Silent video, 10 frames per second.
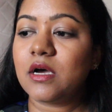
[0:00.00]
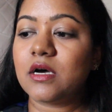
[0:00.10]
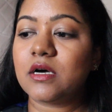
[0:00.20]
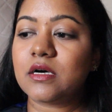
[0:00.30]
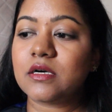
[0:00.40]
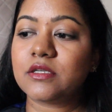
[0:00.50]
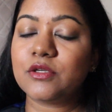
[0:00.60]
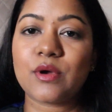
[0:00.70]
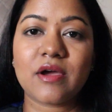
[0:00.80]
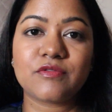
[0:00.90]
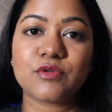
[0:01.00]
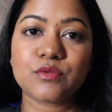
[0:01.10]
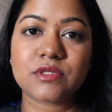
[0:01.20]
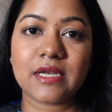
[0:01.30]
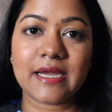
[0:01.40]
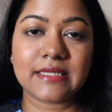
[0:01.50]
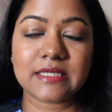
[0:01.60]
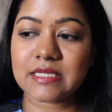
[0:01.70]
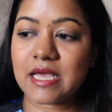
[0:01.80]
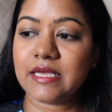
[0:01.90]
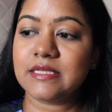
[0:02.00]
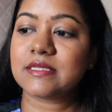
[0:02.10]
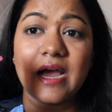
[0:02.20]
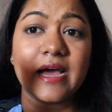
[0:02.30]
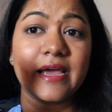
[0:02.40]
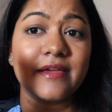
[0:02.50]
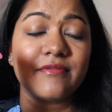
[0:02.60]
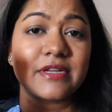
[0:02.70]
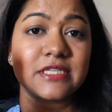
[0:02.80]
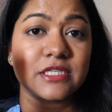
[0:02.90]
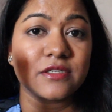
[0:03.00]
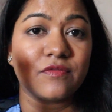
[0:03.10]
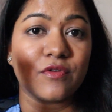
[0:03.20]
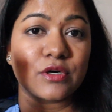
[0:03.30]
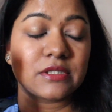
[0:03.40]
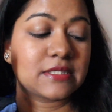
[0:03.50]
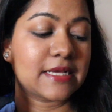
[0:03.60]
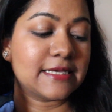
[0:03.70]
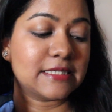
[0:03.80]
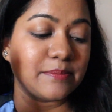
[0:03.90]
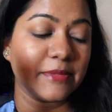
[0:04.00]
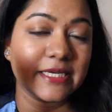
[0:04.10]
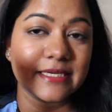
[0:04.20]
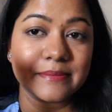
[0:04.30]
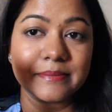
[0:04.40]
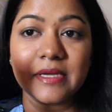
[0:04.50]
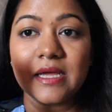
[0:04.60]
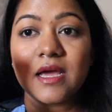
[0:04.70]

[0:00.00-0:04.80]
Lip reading: You have to select the size. I went in for the size medium.